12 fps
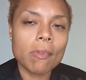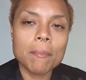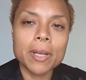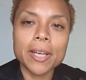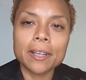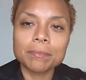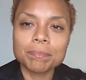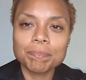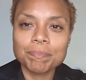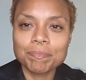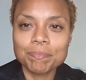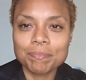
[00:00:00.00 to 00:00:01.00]
But yeah,
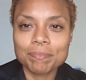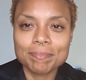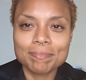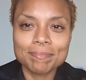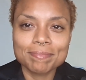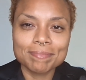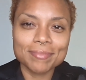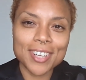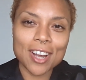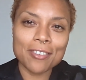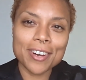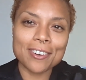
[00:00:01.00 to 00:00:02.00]
go
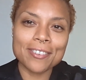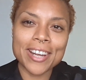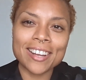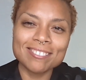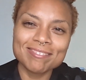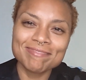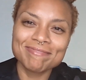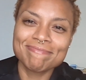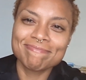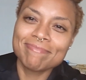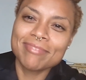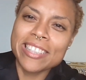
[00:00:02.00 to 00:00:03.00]
on now,
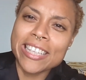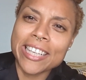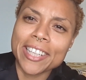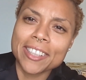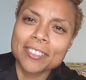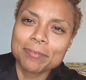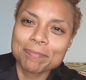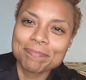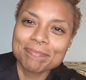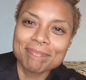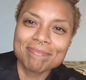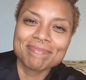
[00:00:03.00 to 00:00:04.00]
get
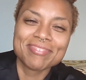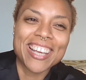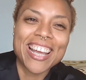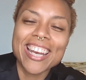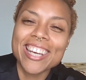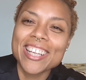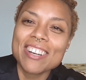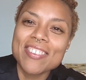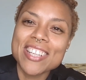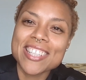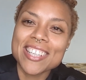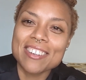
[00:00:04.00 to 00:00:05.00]
and love
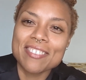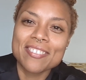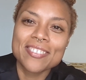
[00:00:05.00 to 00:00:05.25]
yourself.